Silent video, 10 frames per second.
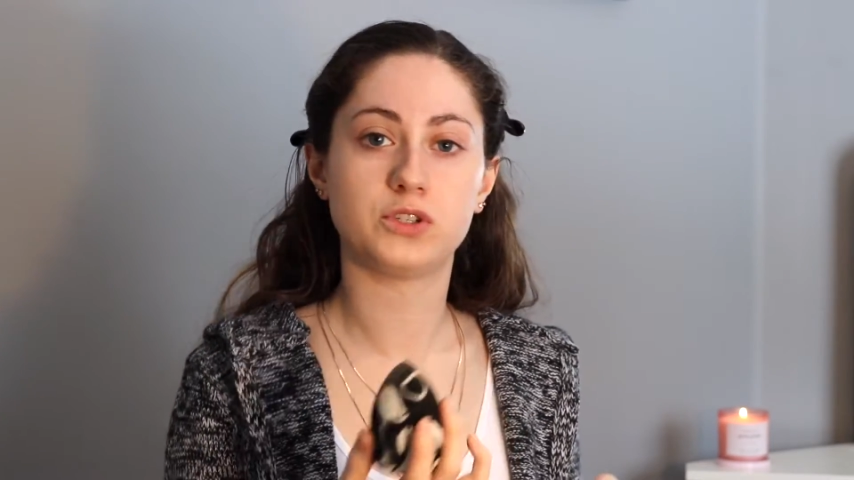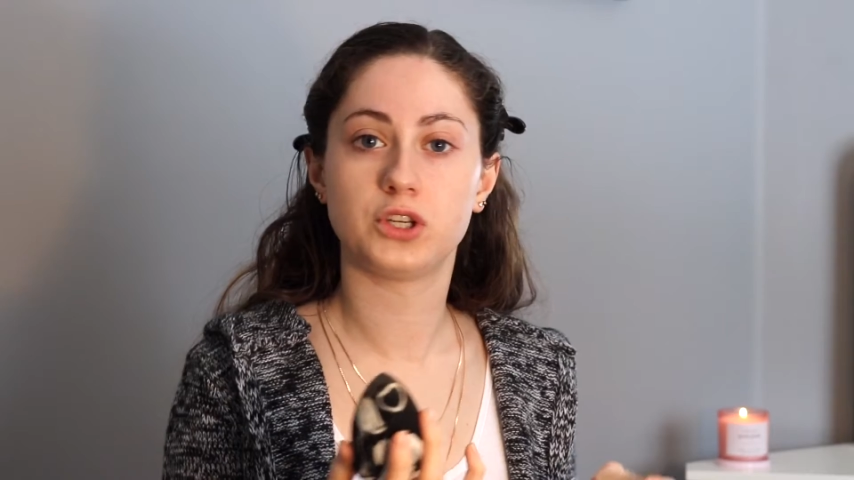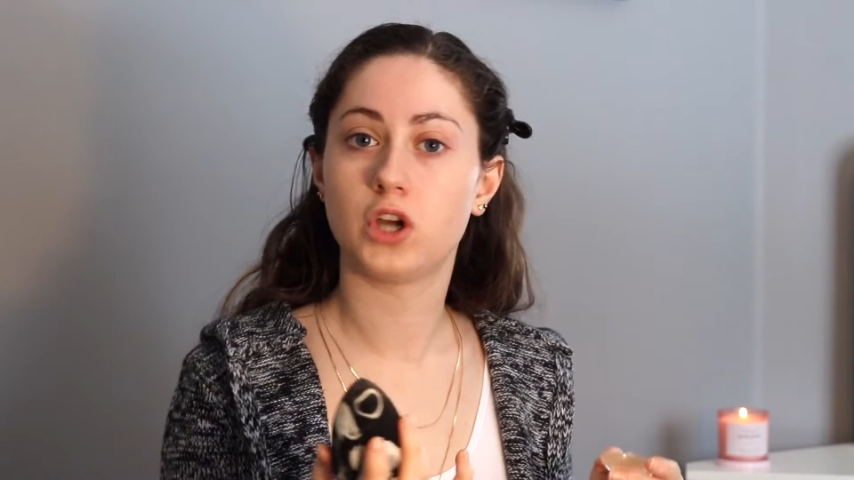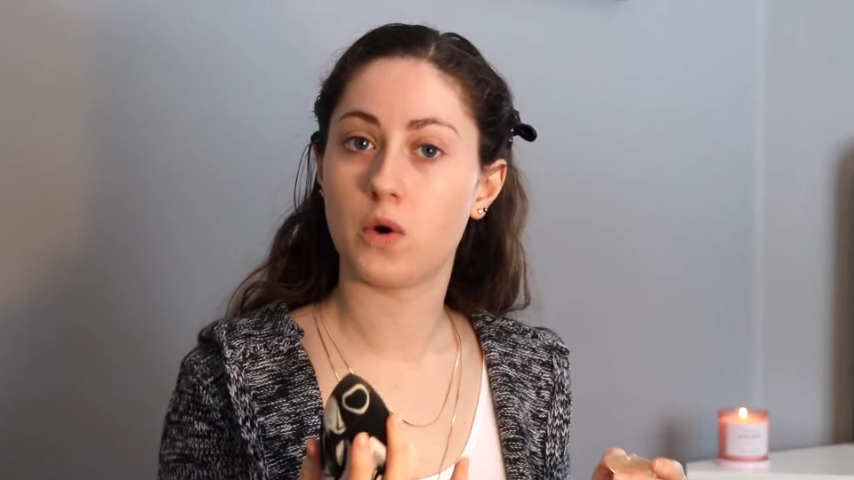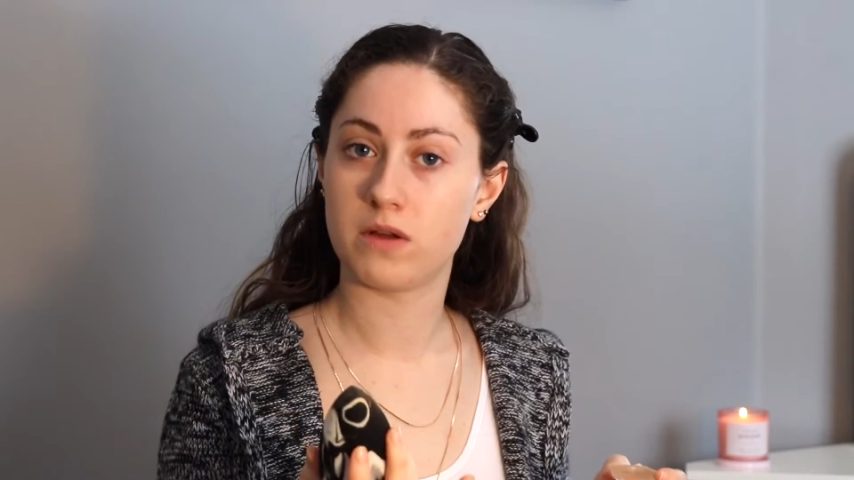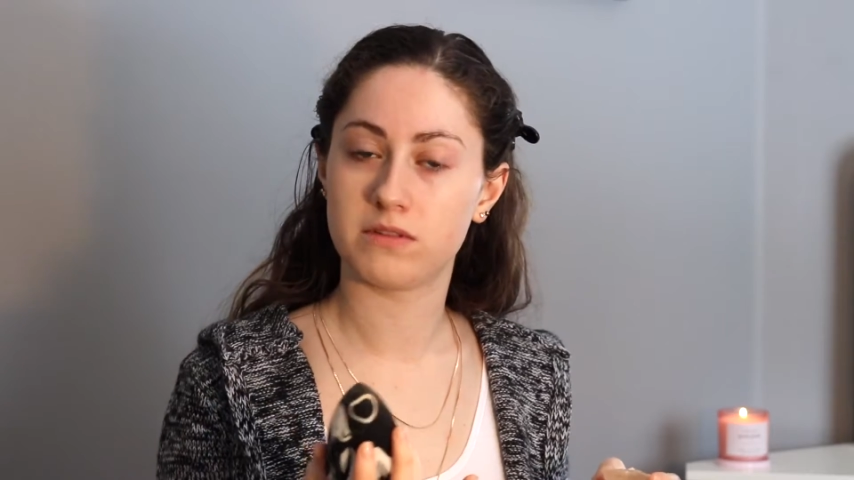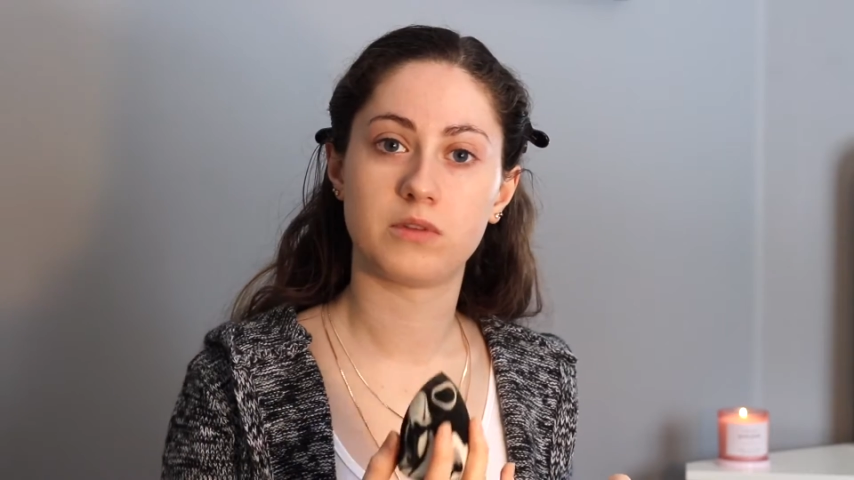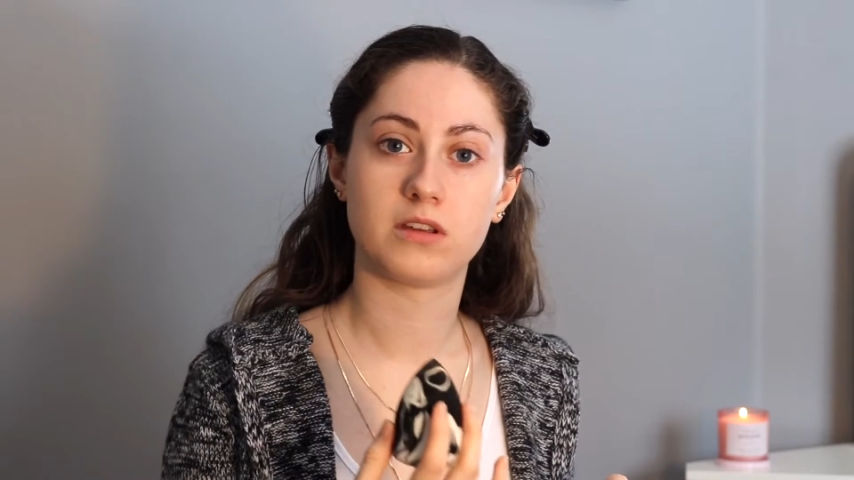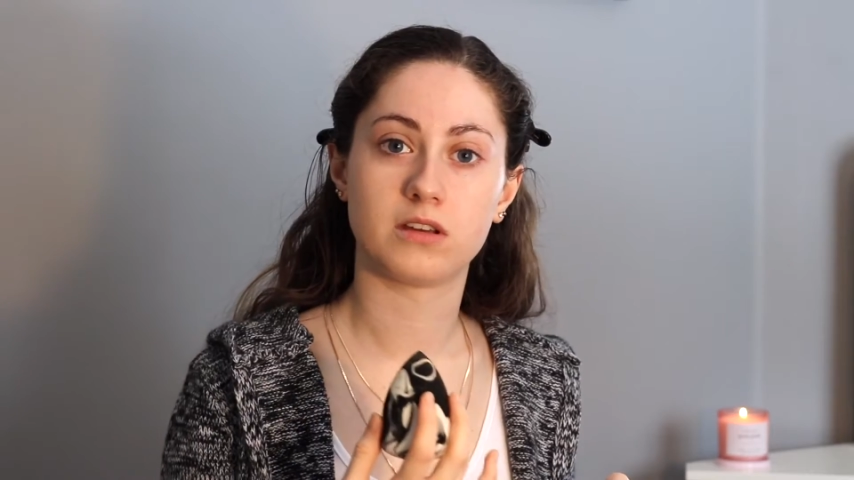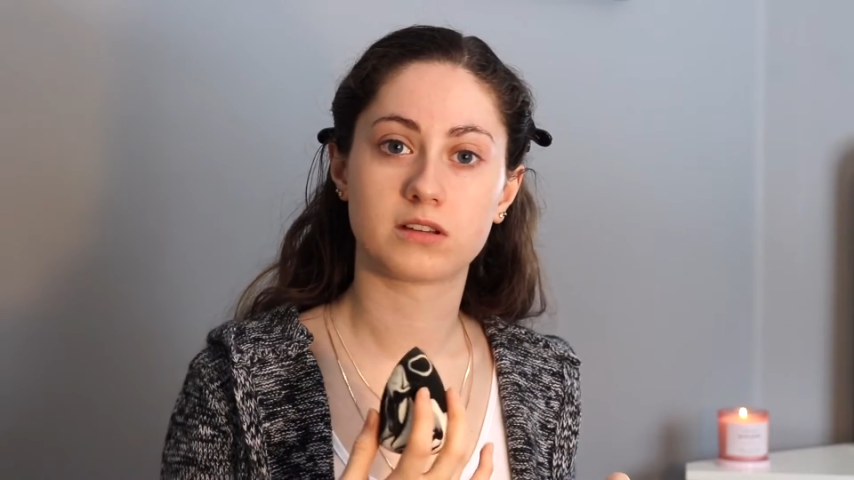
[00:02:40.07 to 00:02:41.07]
usually go in
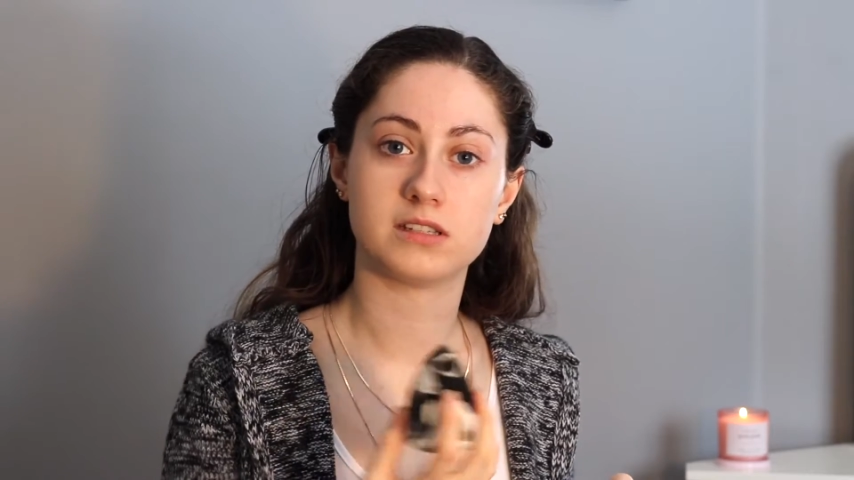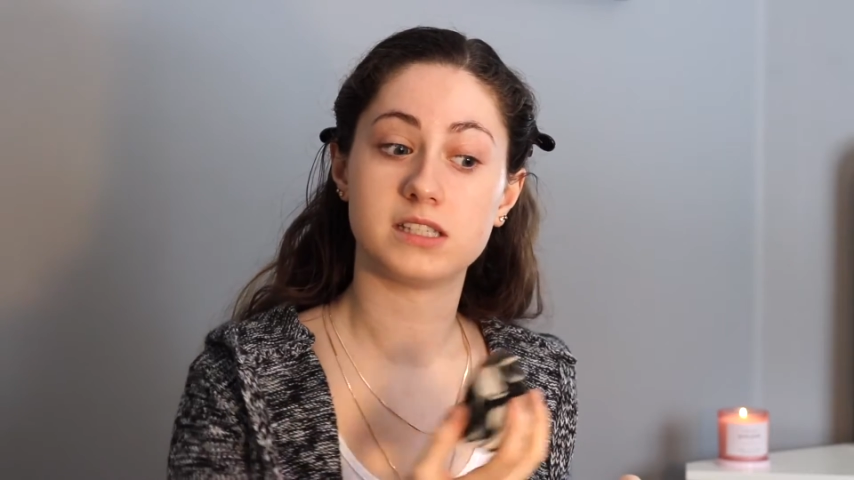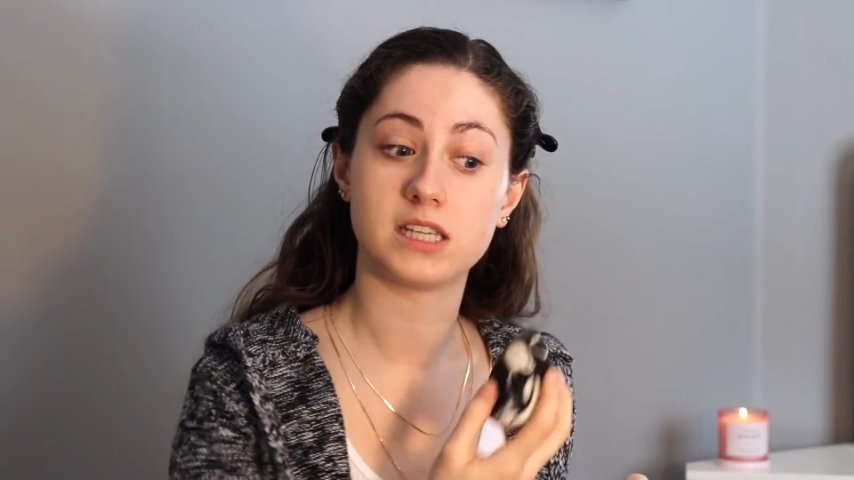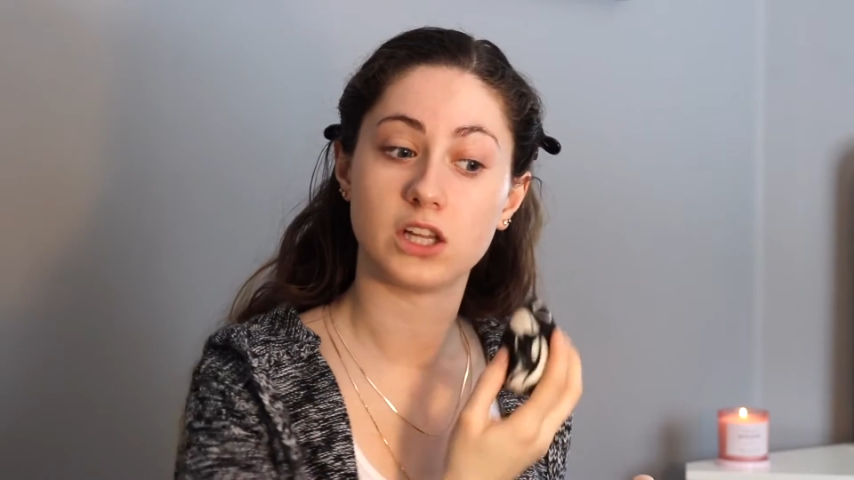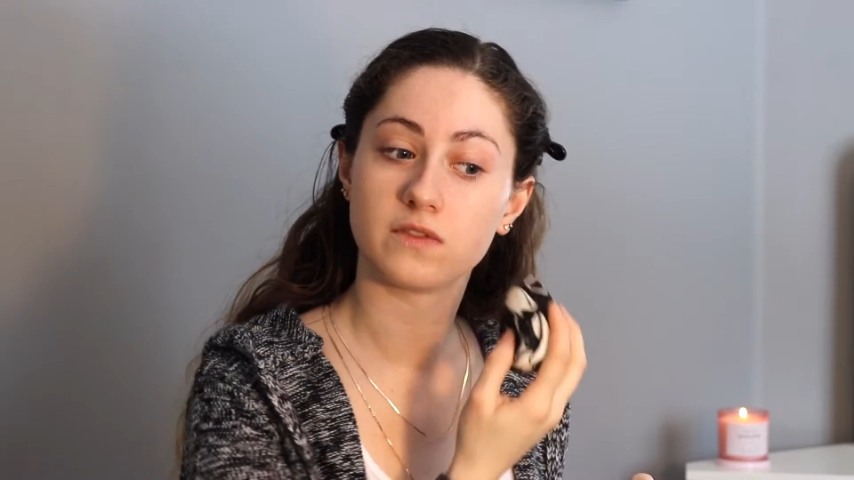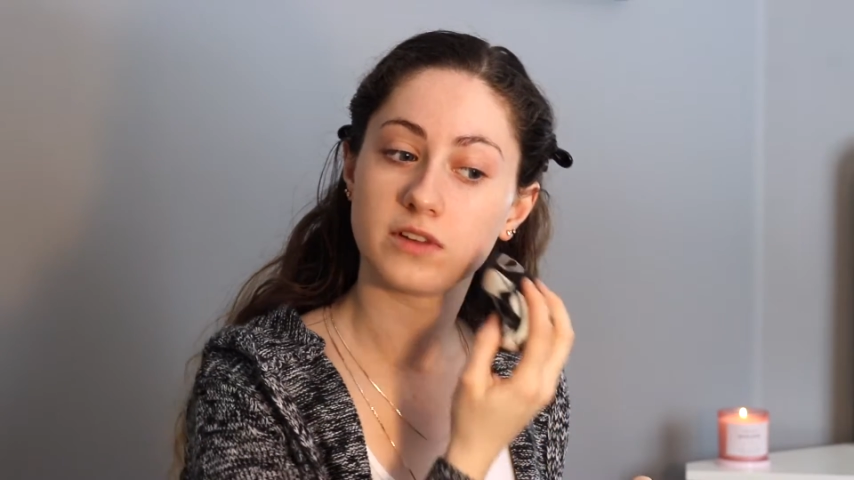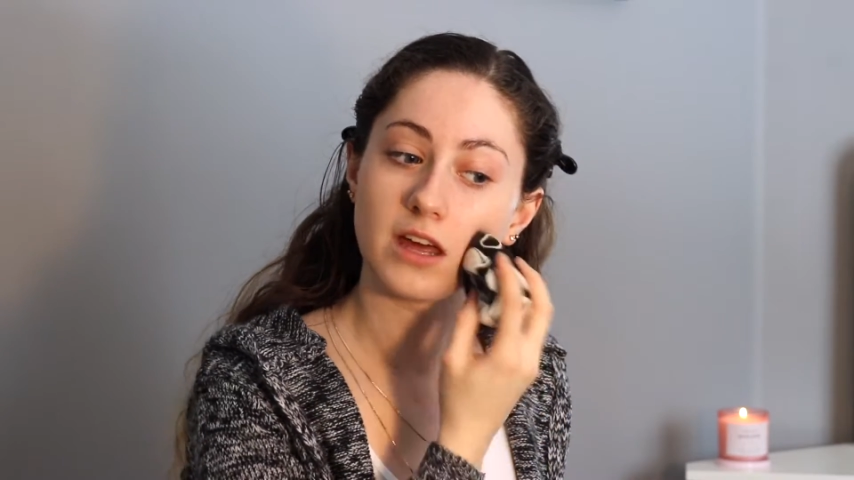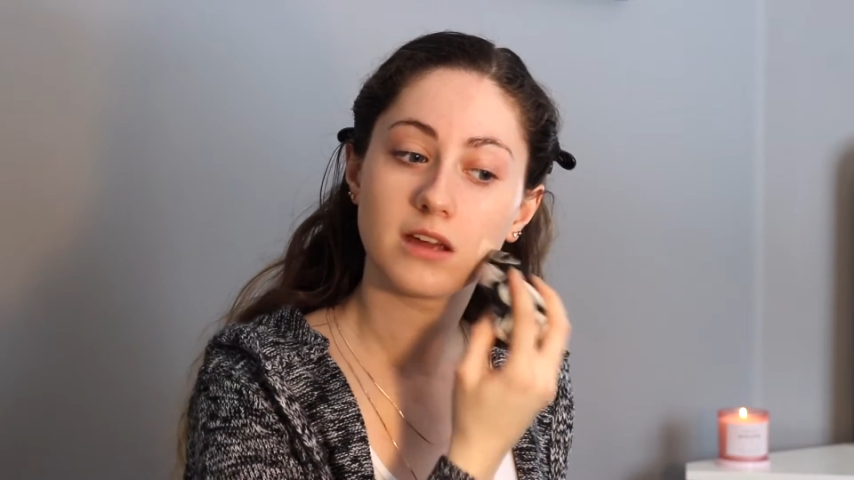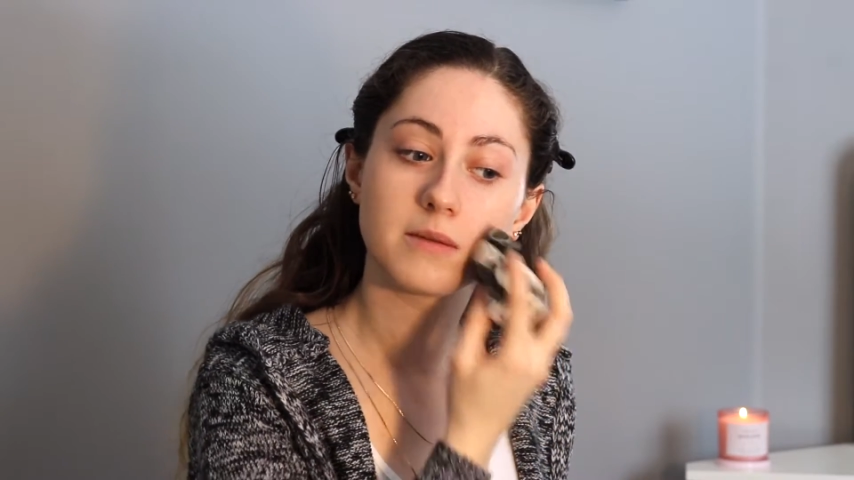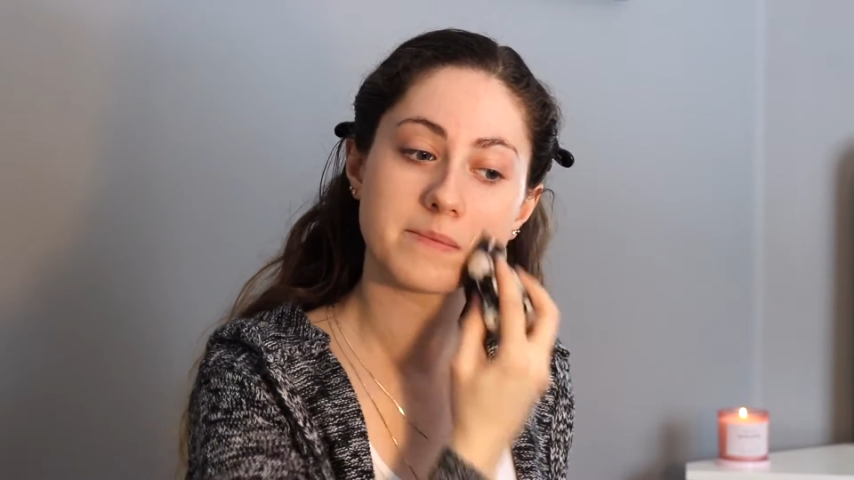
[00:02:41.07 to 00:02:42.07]
with a concealer for
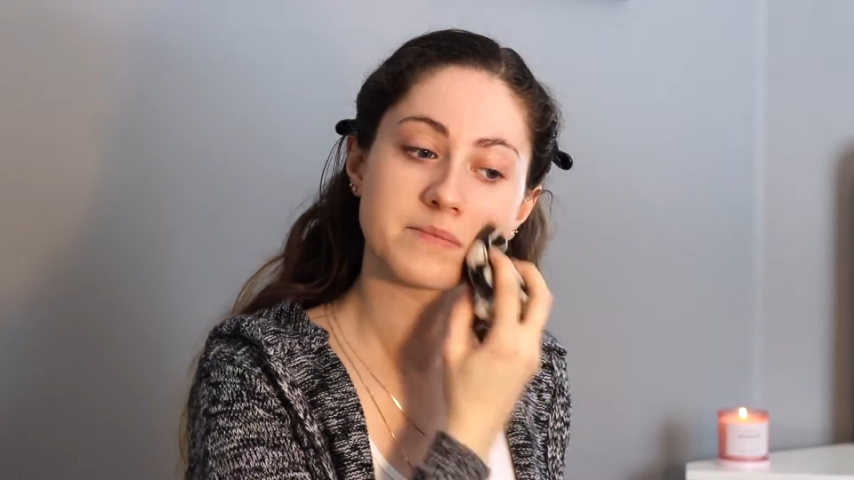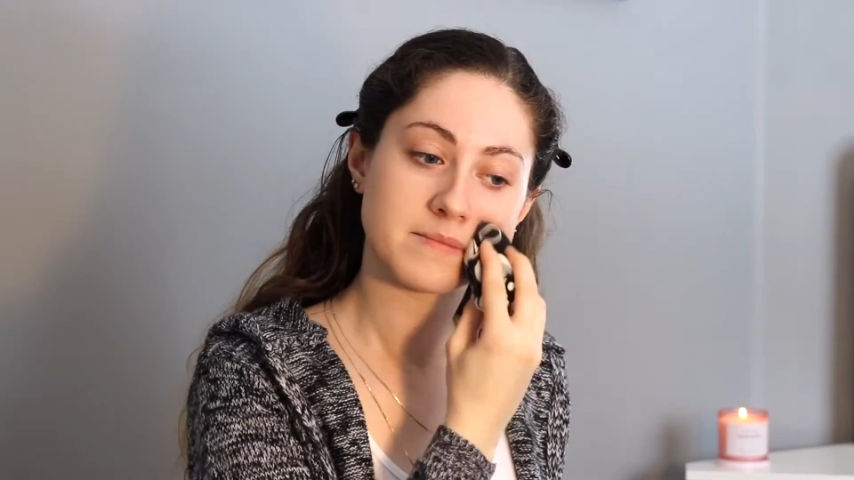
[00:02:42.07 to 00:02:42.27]
that.